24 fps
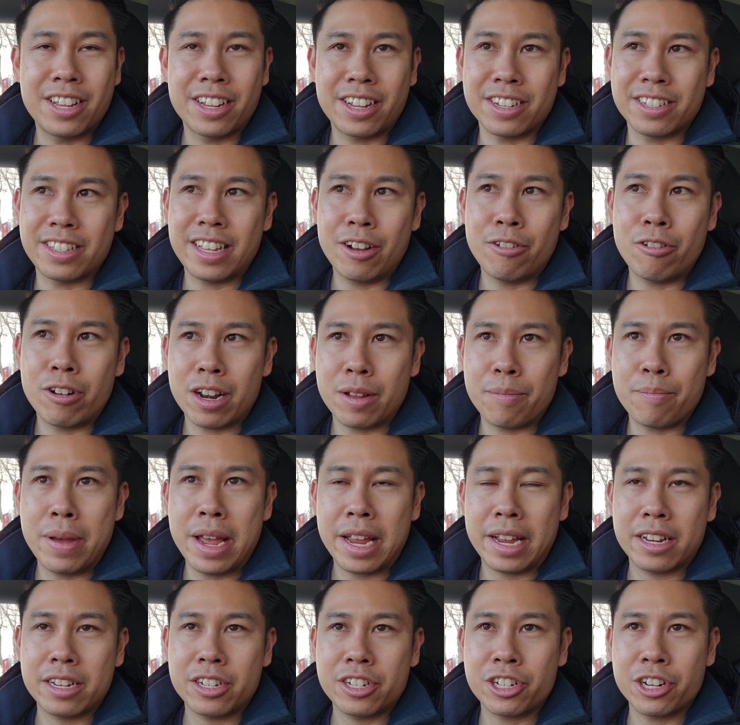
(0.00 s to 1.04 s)
Because they want to
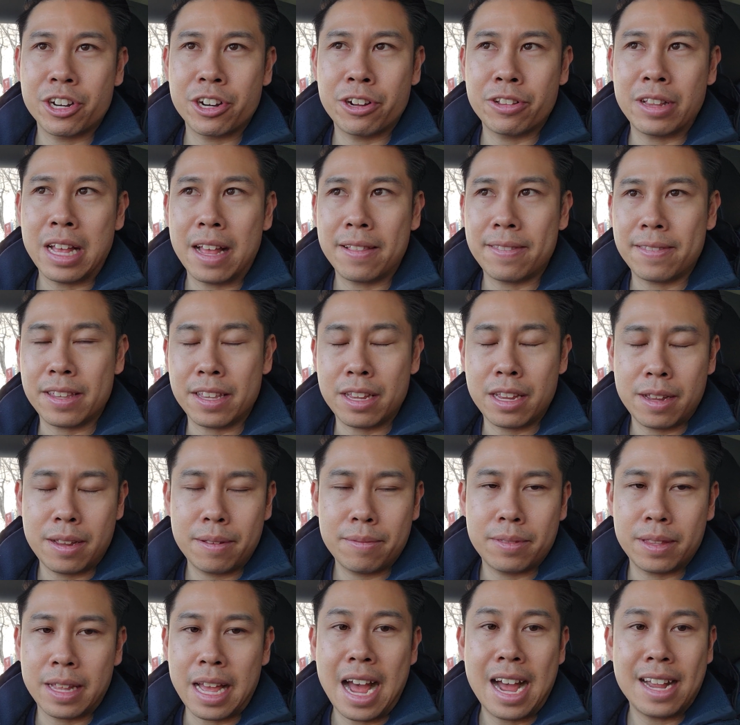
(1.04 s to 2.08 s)
make sure that the
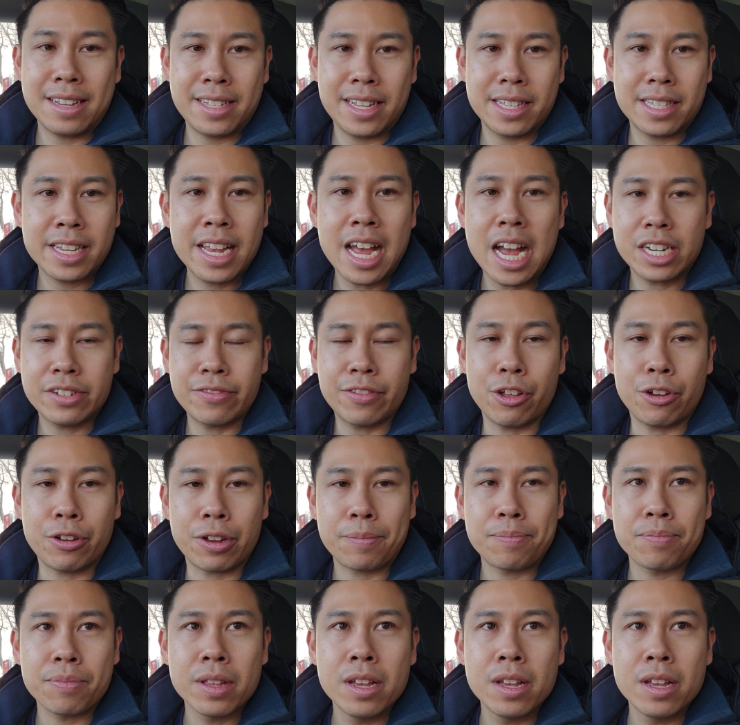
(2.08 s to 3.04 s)
asset's cash flowing.